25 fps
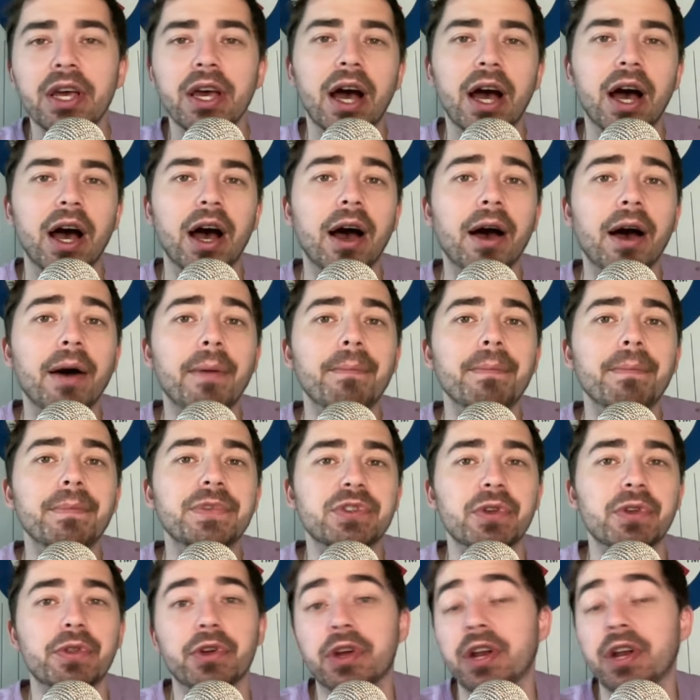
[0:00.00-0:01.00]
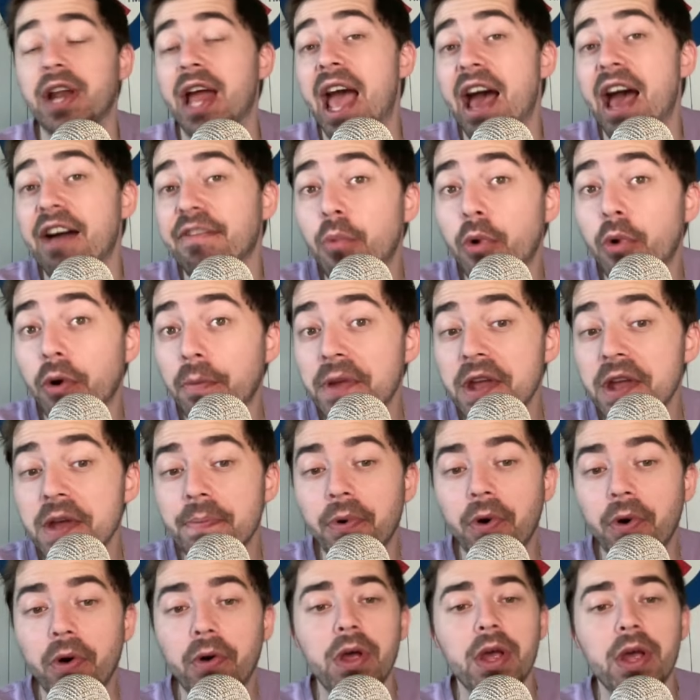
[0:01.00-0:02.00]
Um, so they're going to have more
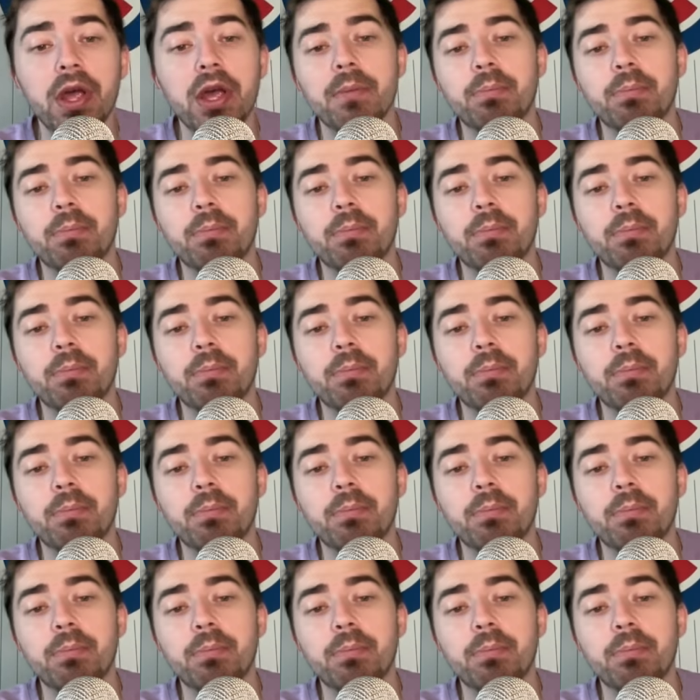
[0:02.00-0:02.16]
people.